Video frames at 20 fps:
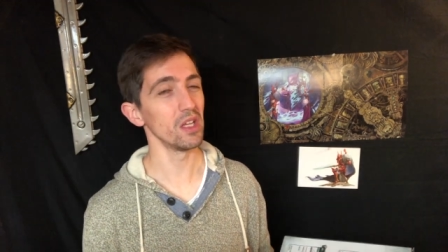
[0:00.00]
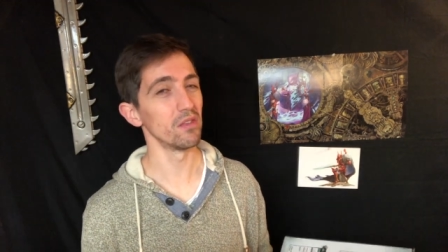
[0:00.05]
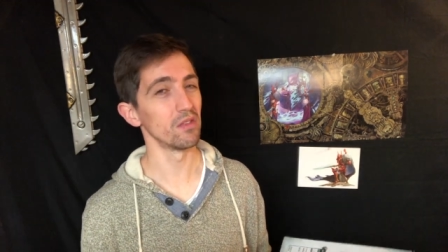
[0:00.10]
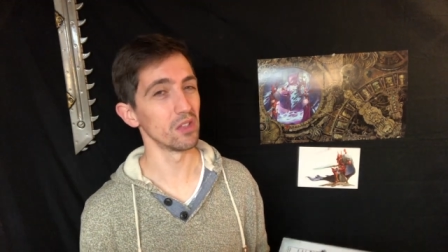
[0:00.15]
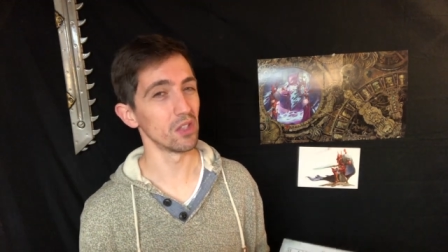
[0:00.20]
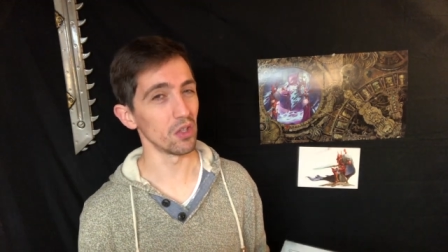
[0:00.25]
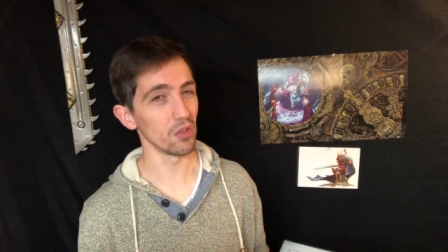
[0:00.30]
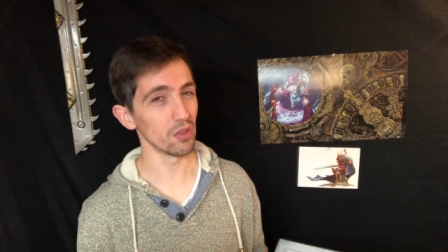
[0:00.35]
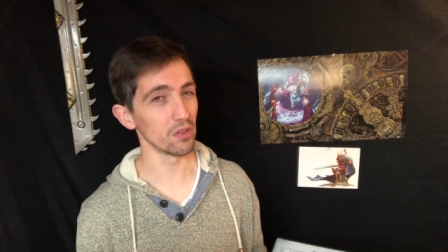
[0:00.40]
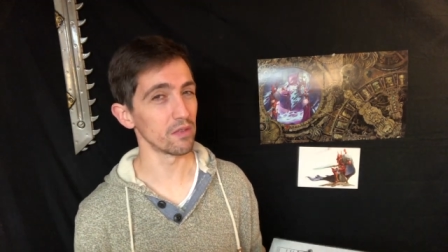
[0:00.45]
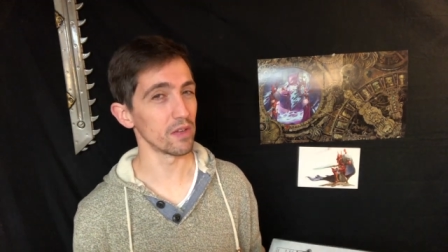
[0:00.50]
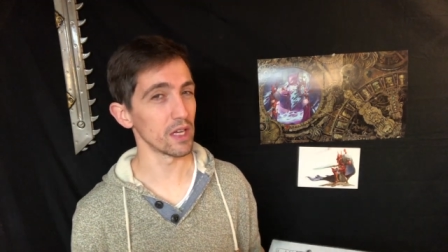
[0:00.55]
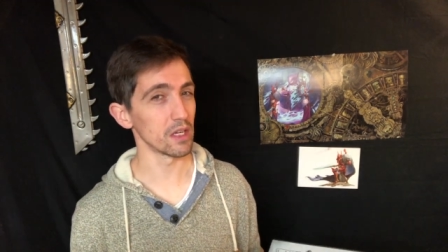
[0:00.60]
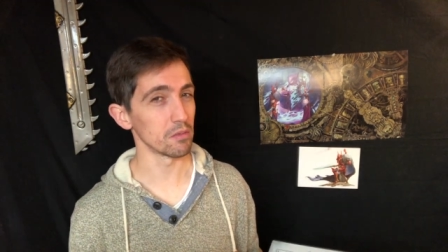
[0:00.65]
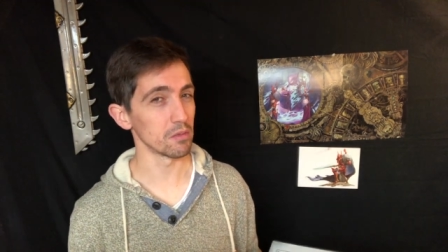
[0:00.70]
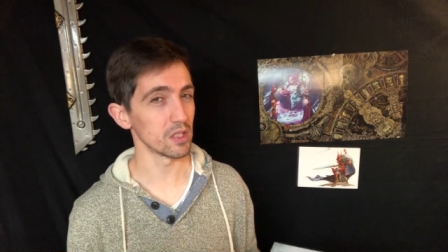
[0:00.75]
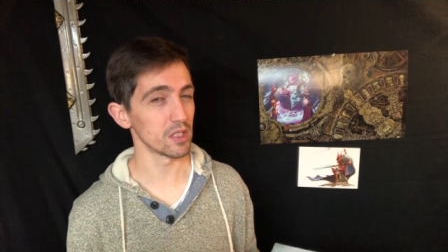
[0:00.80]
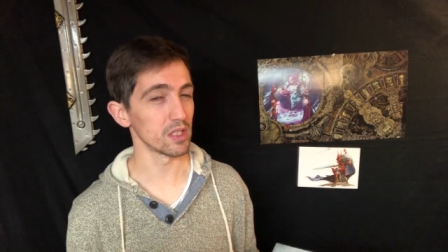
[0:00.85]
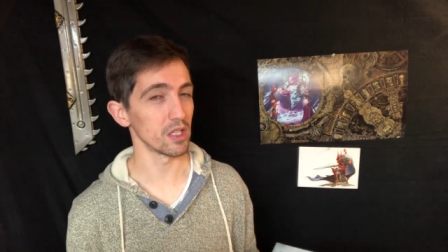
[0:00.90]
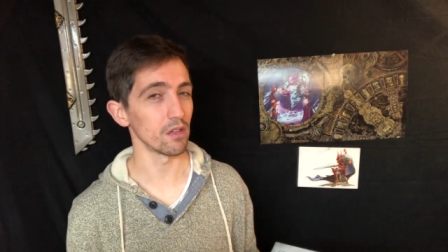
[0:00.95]
even though the
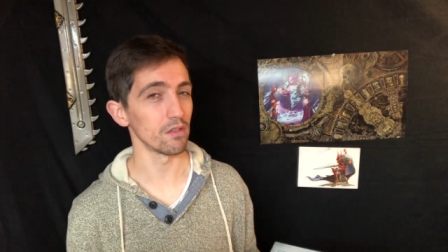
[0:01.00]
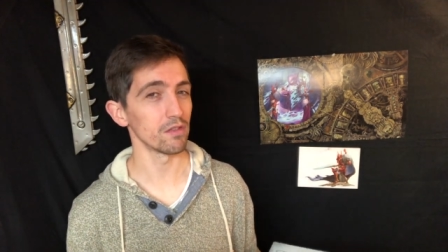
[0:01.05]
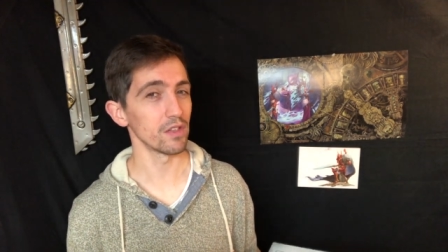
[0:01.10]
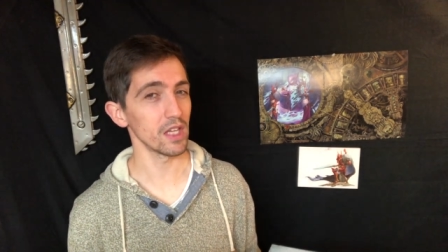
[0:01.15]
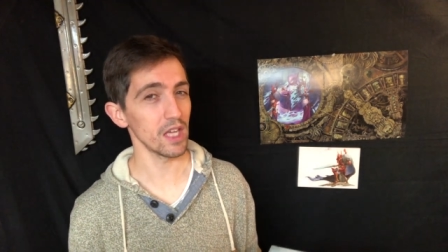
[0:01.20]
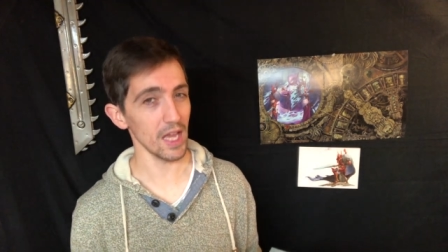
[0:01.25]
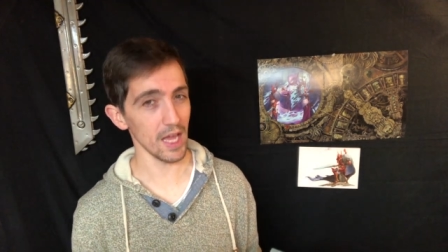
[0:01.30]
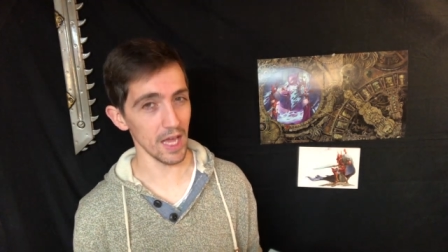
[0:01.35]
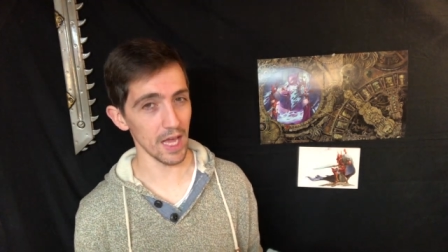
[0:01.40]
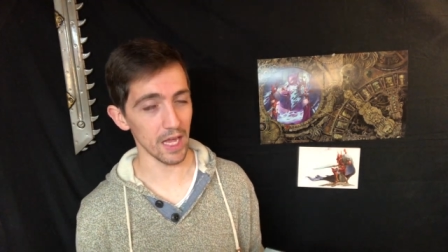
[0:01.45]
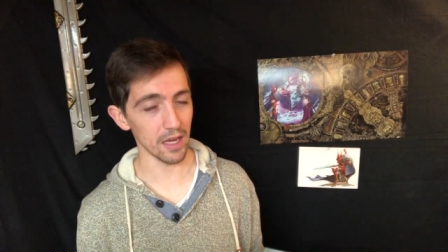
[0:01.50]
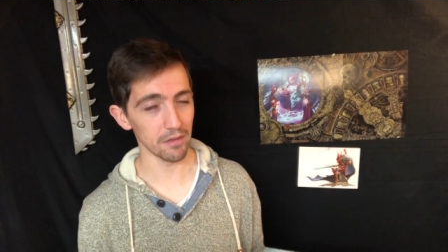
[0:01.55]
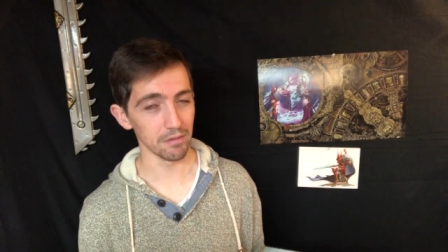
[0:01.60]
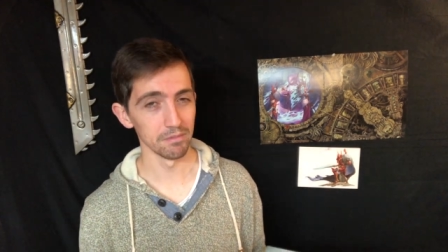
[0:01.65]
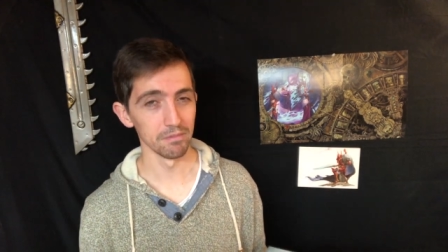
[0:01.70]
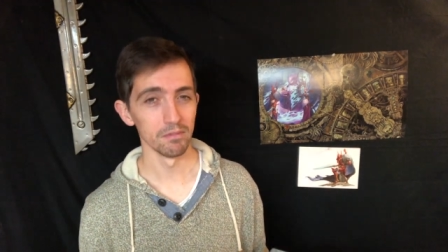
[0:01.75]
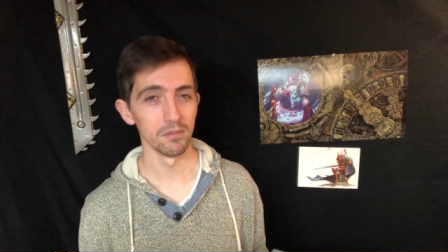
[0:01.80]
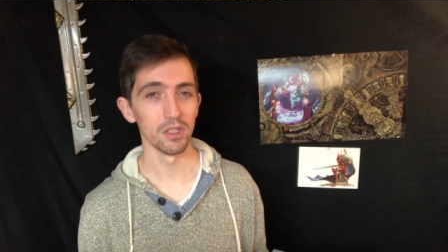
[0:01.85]
Venom itself can.